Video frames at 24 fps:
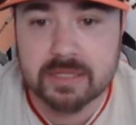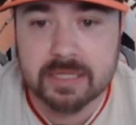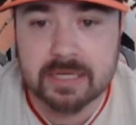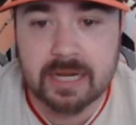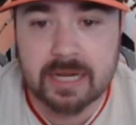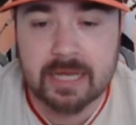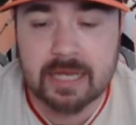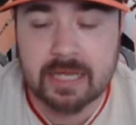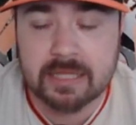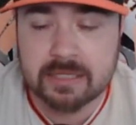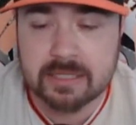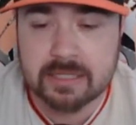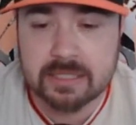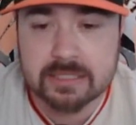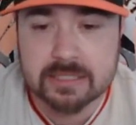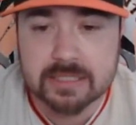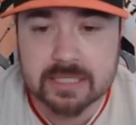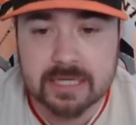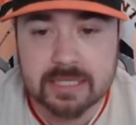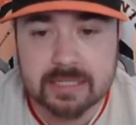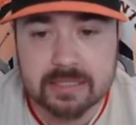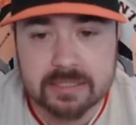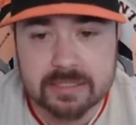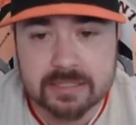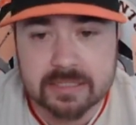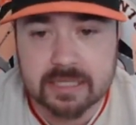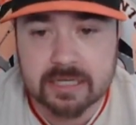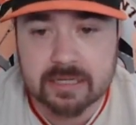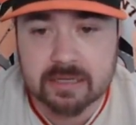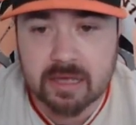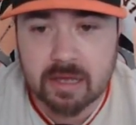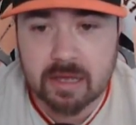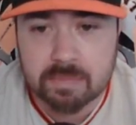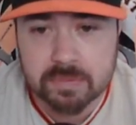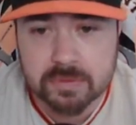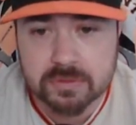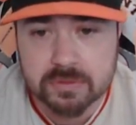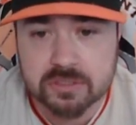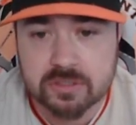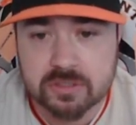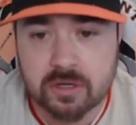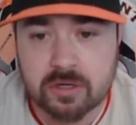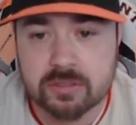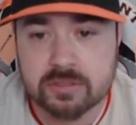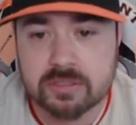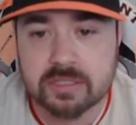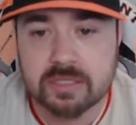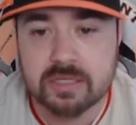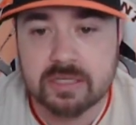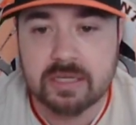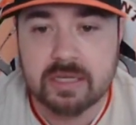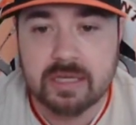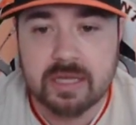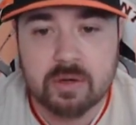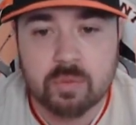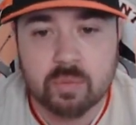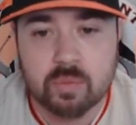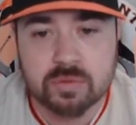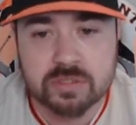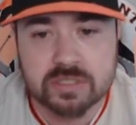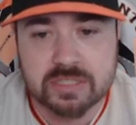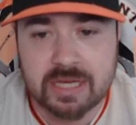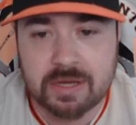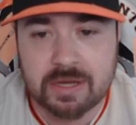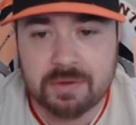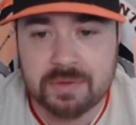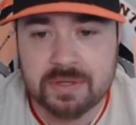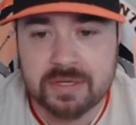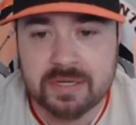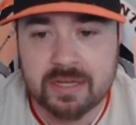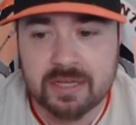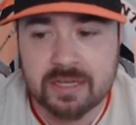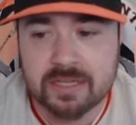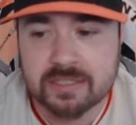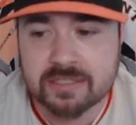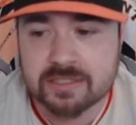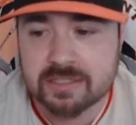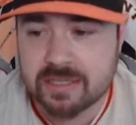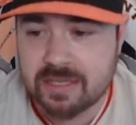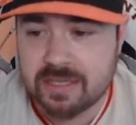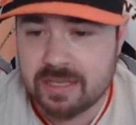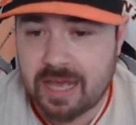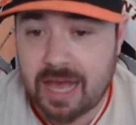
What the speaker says: and I think he's going to at least get a couple starts, and we'll see how he does.